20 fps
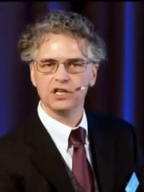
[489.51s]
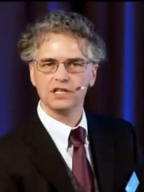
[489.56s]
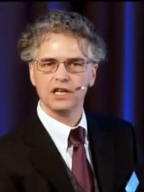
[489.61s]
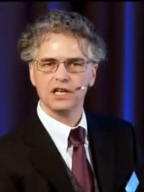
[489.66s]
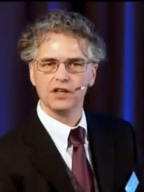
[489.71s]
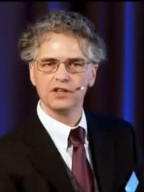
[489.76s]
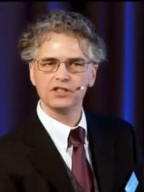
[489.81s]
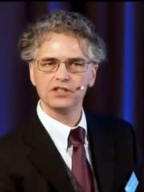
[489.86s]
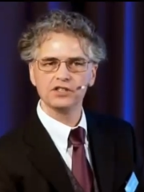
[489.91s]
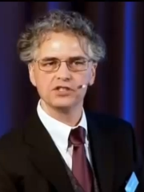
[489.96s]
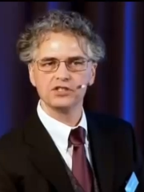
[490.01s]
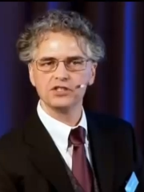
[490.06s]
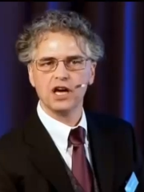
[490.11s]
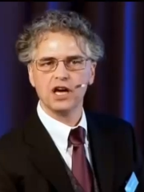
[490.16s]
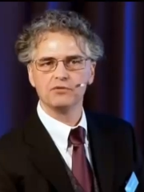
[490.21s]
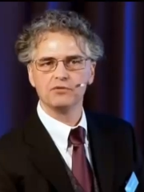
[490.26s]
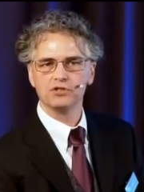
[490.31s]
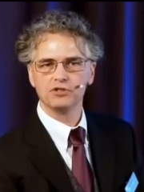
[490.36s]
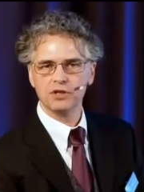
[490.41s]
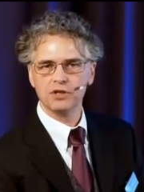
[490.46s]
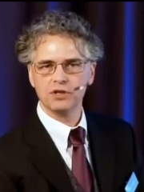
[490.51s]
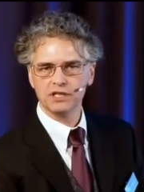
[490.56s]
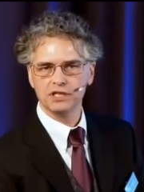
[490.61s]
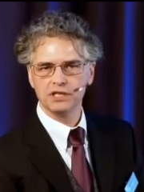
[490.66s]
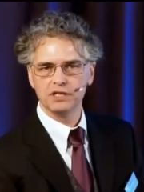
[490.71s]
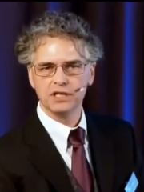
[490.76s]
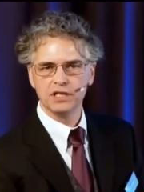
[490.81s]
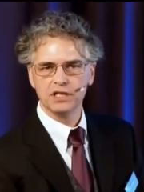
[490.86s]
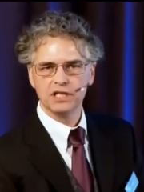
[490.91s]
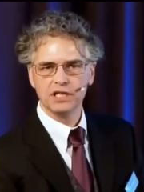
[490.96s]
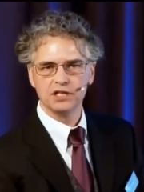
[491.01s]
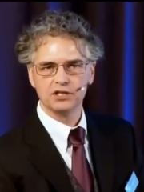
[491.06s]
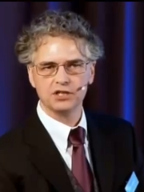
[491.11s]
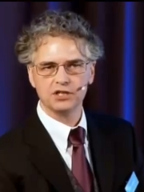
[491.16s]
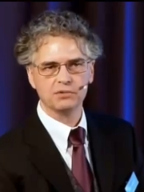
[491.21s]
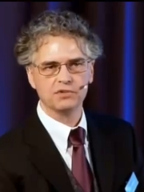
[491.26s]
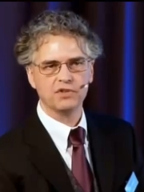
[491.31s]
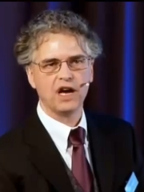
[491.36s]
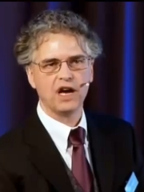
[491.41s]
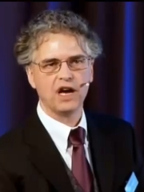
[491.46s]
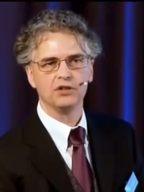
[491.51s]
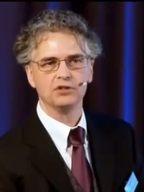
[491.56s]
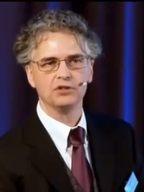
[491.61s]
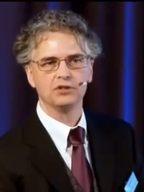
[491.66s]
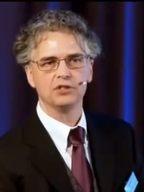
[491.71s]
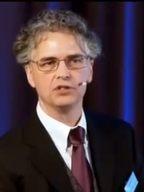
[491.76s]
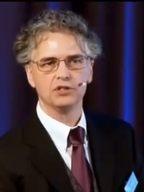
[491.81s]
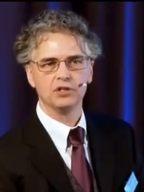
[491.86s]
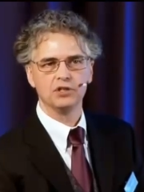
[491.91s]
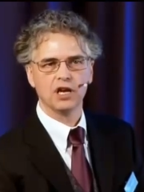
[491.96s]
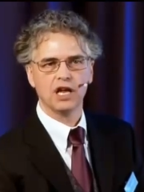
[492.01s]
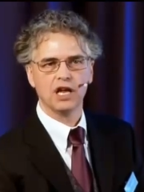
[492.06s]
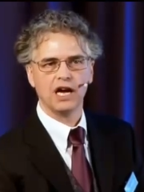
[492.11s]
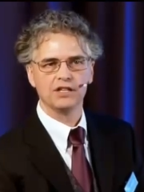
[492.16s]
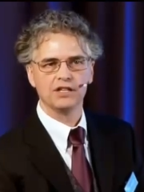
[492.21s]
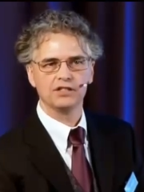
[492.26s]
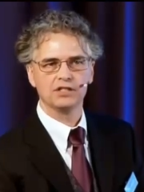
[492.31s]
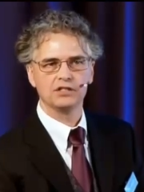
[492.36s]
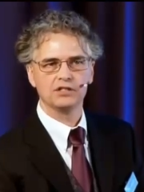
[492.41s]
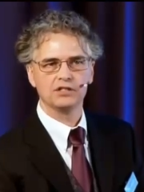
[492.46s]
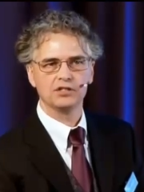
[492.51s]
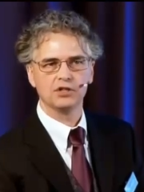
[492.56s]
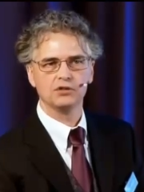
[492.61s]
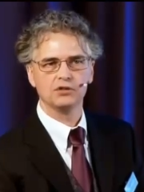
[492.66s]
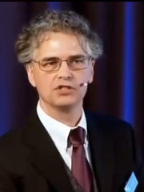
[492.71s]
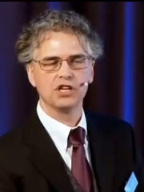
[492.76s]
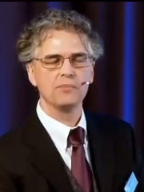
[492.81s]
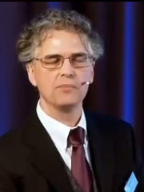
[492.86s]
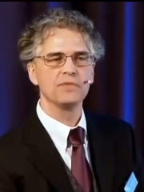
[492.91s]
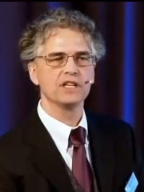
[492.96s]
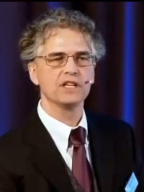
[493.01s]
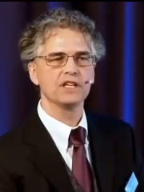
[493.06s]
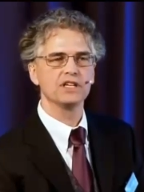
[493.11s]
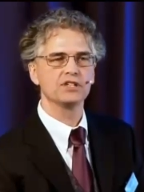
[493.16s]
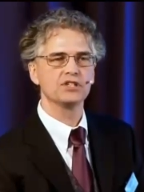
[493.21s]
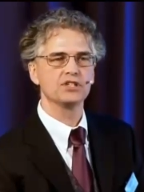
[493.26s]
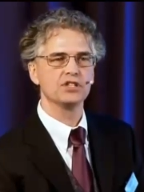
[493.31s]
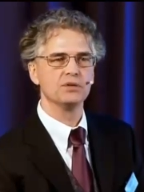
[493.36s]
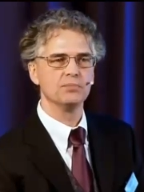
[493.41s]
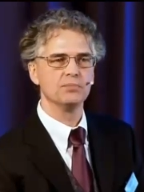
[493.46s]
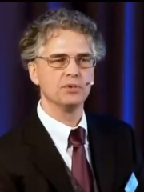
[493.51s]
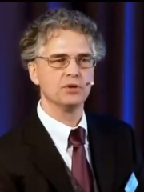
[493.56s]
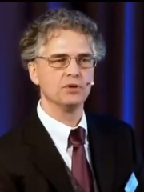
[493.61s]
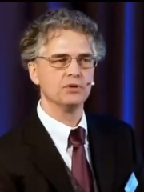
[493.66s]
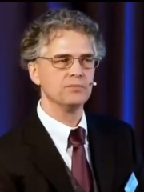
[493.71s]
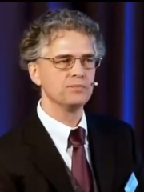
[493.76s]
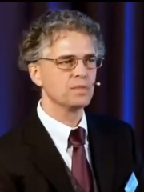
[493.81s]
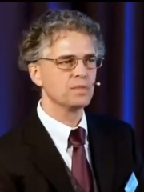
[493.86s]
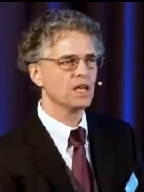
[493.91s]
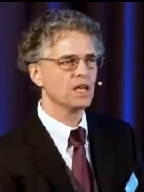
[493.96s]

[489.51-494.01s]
Now, this is not restricted in terms of how you can utilize it. So something as simple